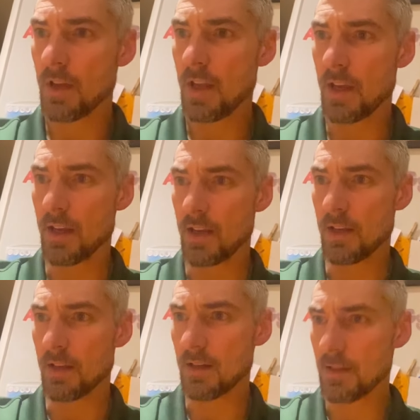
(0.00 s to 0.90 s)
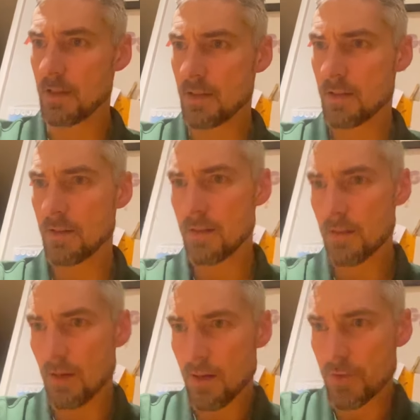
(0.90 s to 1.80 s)

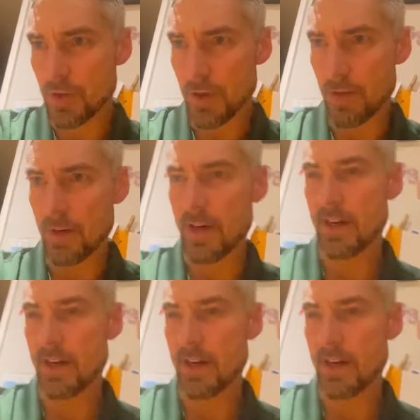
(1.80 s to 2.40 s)
I'll show you right here.